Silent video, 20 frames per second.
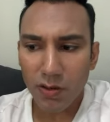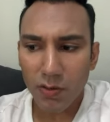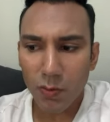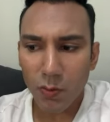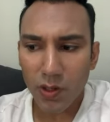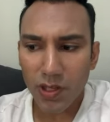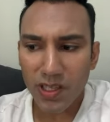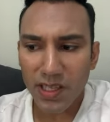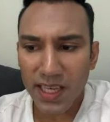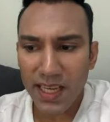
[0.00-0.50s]

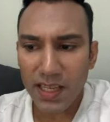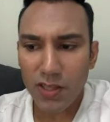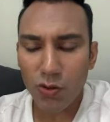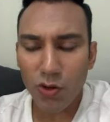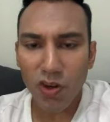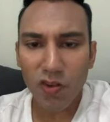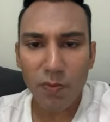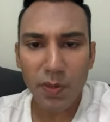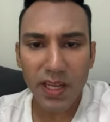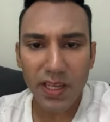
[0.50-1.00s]
would need
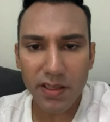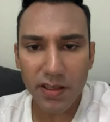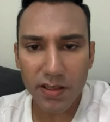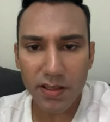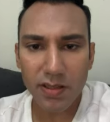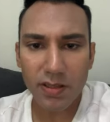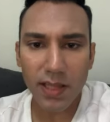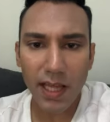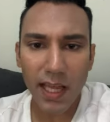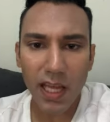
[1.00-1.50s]
to have been
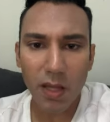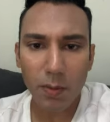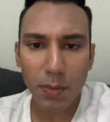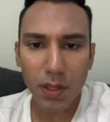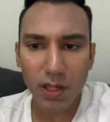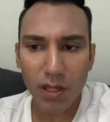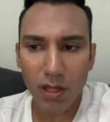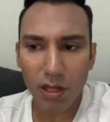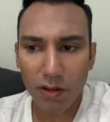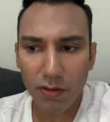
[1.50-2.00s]

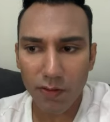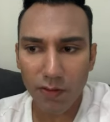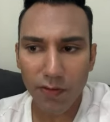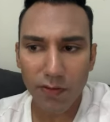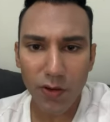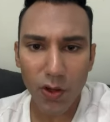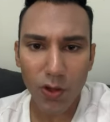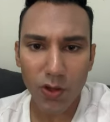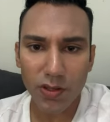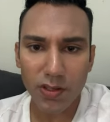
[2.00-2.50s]
stable
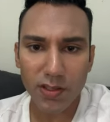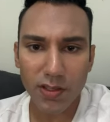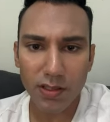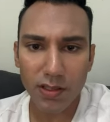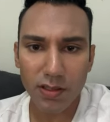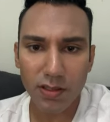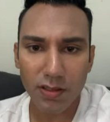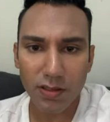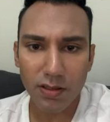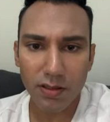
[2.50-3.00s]
first.